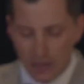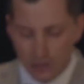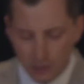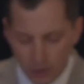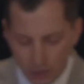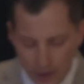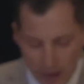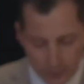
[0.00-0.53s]

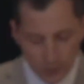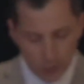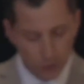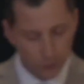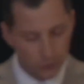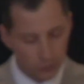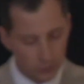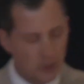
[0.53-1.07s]
look around this
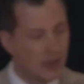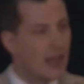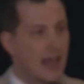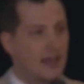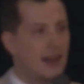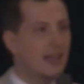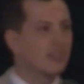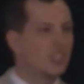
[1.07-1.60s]
room
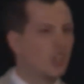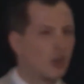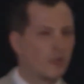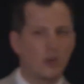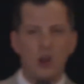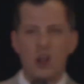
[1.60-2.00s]
and I see over